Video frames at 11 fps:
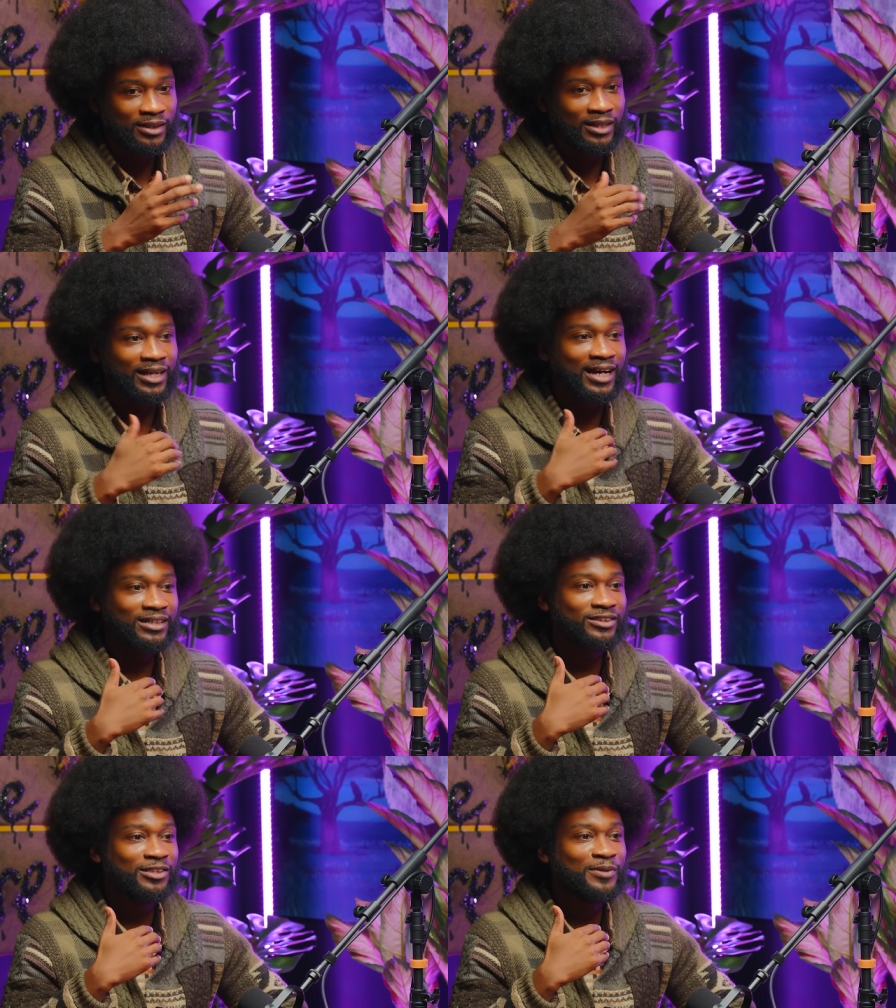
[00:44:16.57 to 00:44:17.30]
it
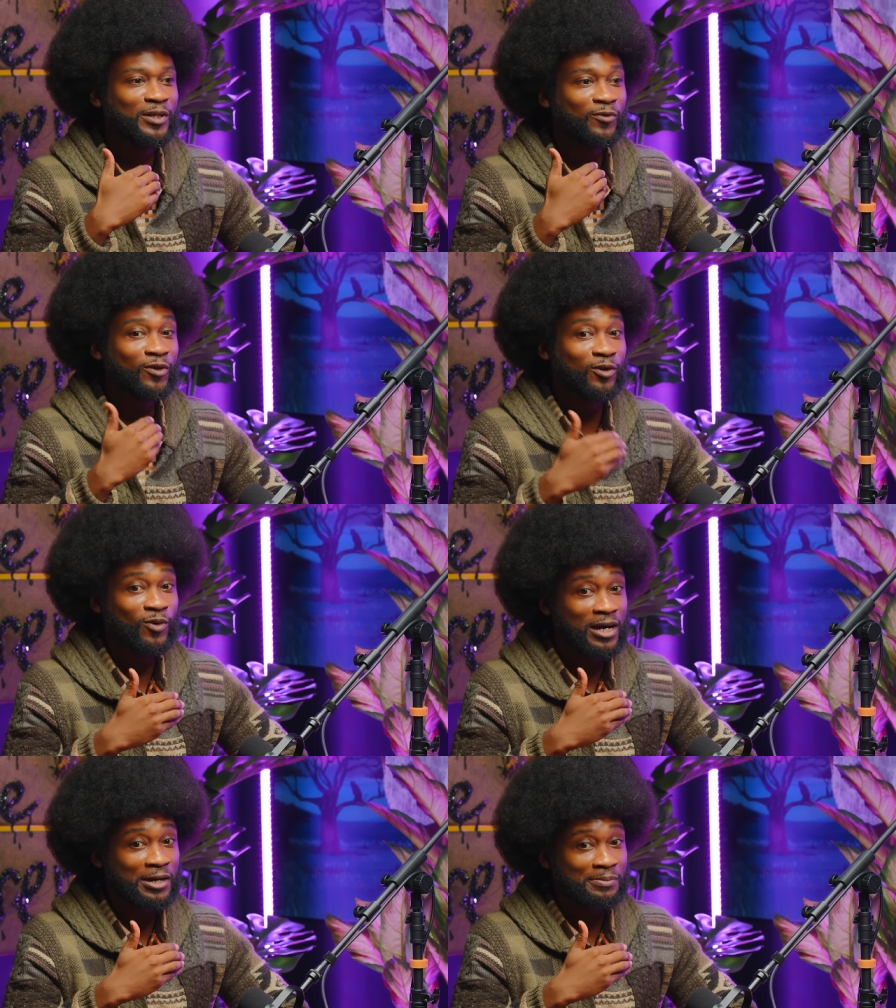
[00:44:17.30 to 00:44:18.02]
has to be a
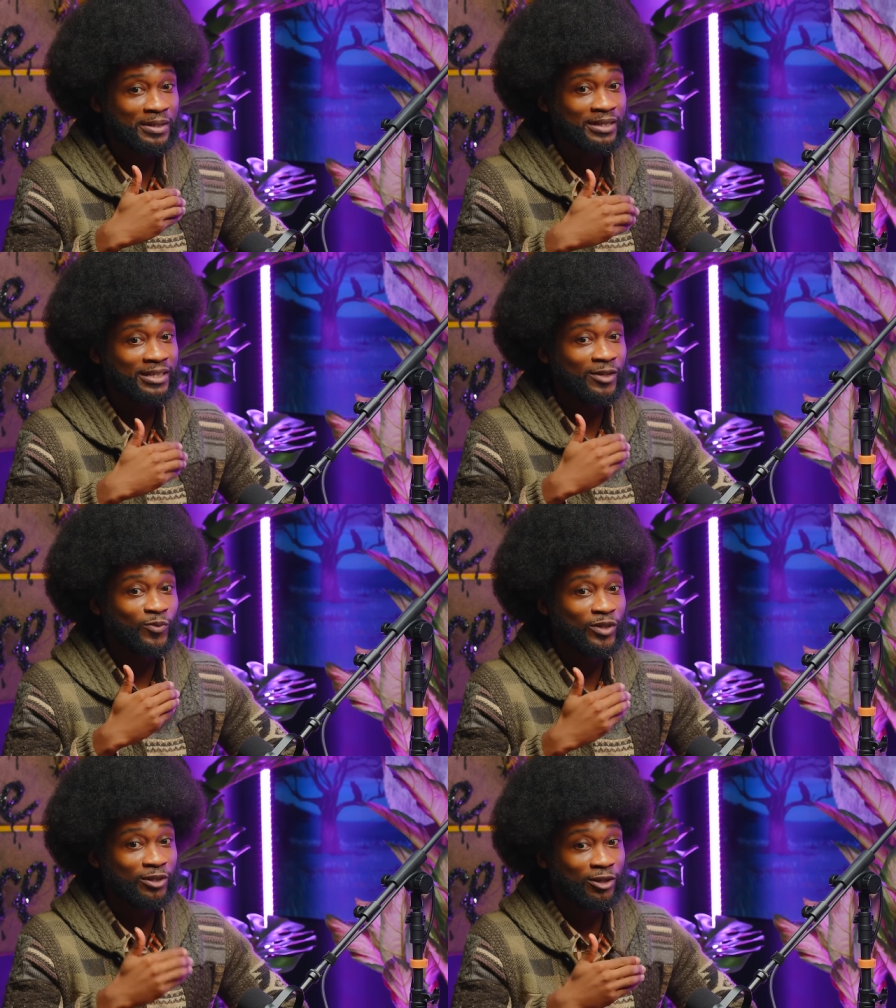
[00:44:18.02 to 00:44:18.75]
requirement that
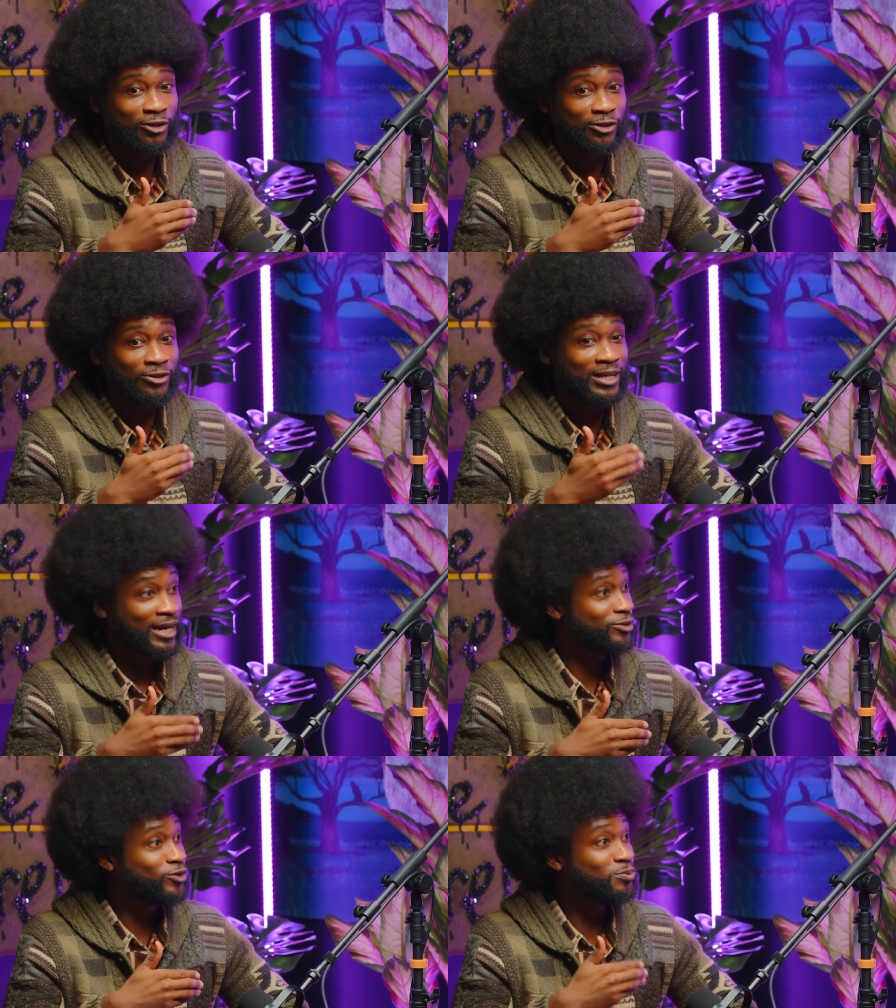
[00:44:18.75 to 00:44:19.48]
we learn
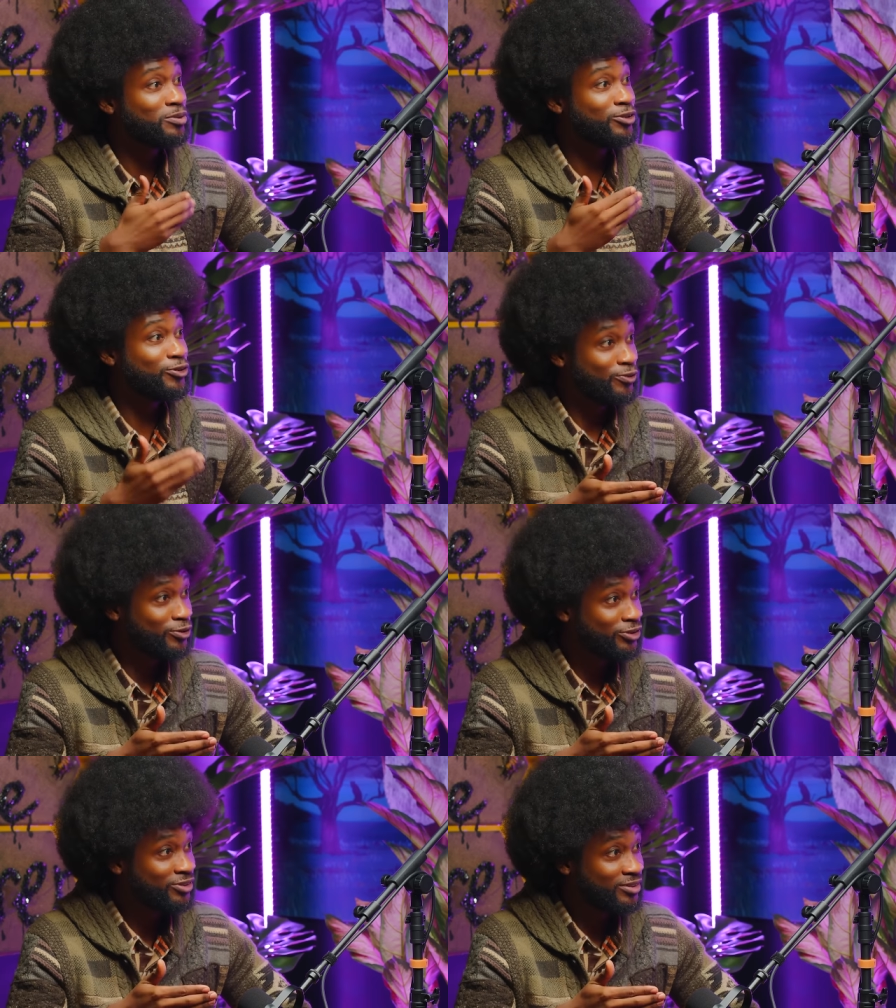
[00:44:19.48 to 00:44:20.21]
how to
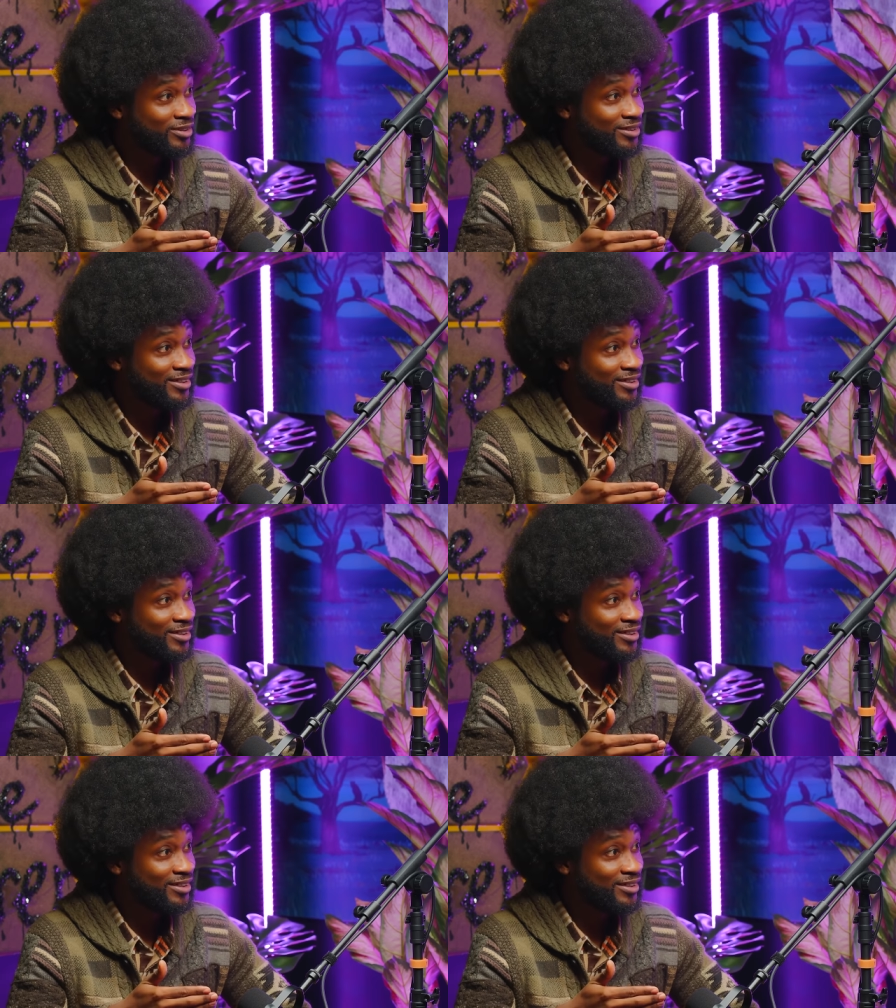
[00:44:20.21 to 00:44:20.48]
produce.